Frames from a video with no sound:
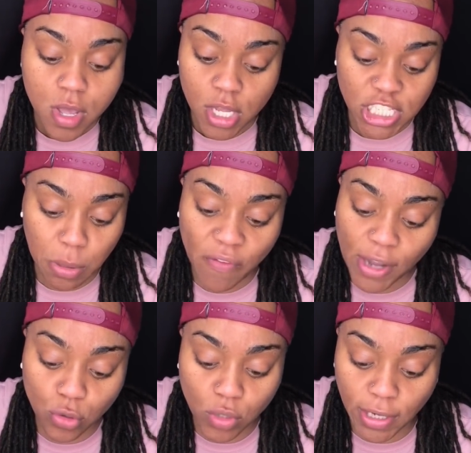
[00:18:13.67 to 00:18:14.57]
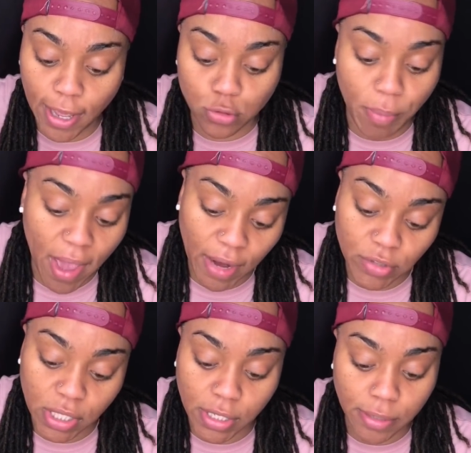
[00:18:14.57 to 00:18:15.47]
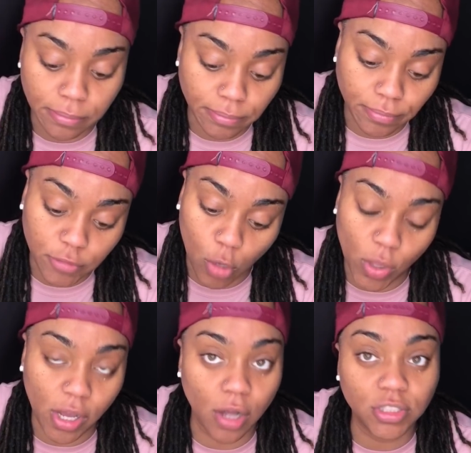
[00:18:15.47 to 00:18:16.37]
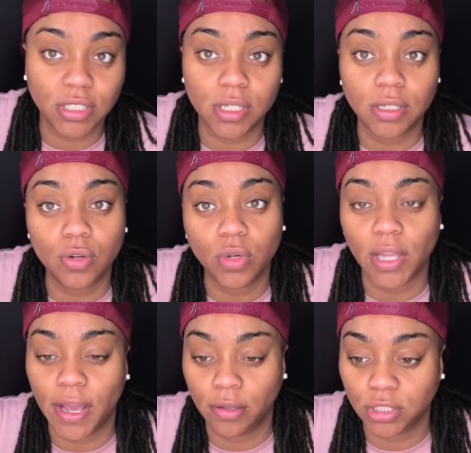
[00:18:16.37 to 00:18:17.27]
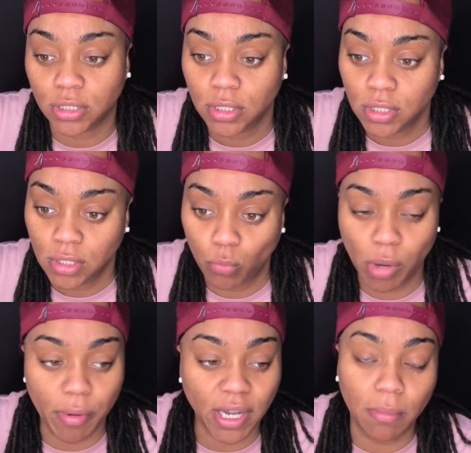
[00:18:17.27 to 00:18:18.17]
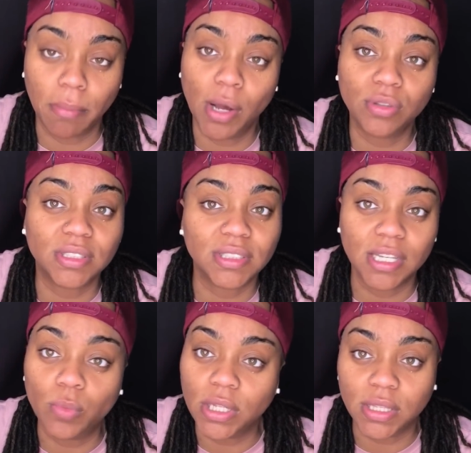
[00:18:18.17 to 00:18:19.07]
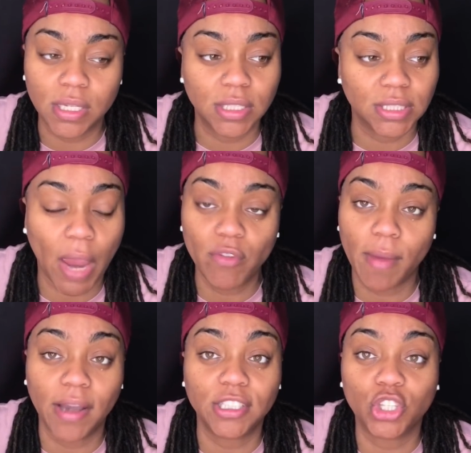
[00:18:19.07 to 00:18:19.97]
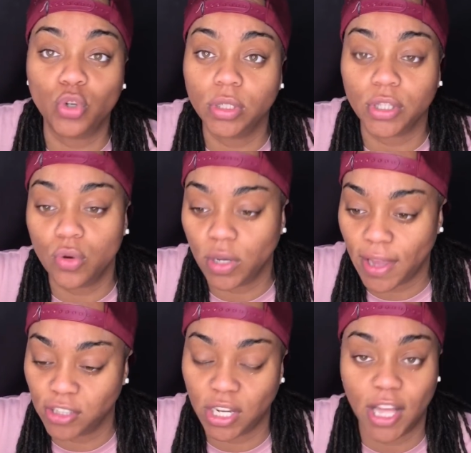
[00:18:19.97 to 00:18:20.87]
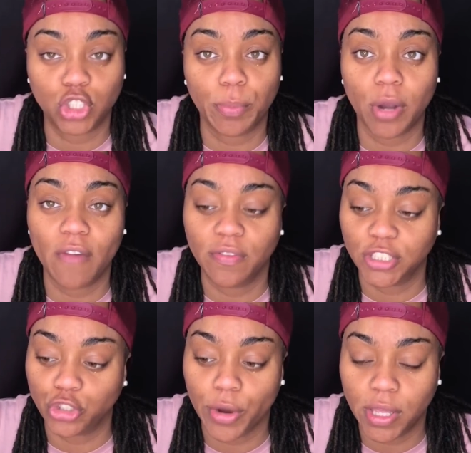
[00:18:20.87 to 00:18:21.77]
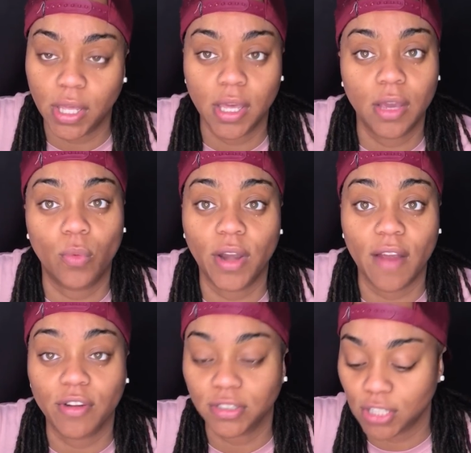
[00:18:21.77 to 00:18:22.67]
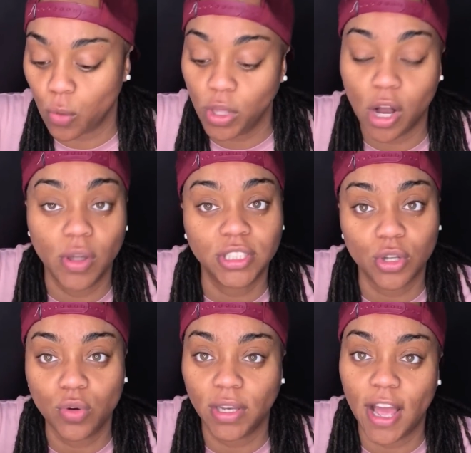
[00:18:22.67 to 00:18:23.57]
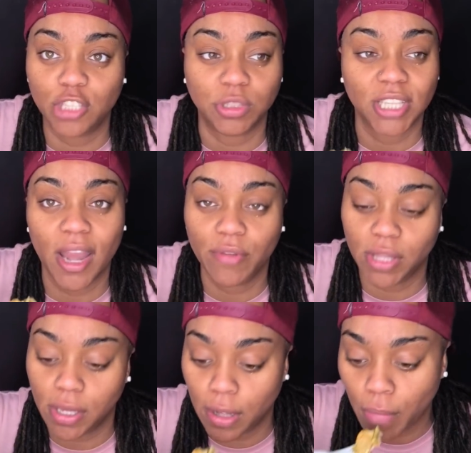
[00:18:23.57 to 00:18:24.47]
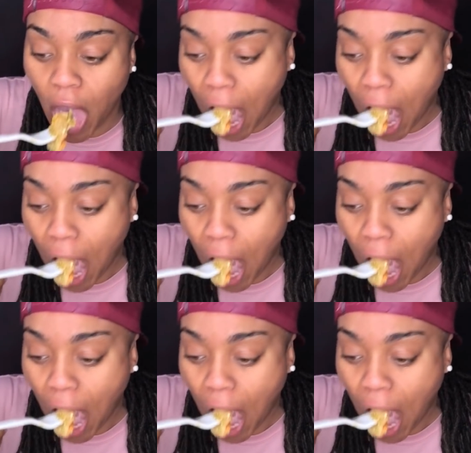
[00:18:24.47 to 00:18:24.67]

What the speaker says: So we find a hookah lounge, we pack everything up, we go to the hookah lounge. We bring the mimosas in with us. Everybody is cool at the hookah lounge. You're not tripping off of us drinking, whatever. So we go into the hookah lounge. We set everything up.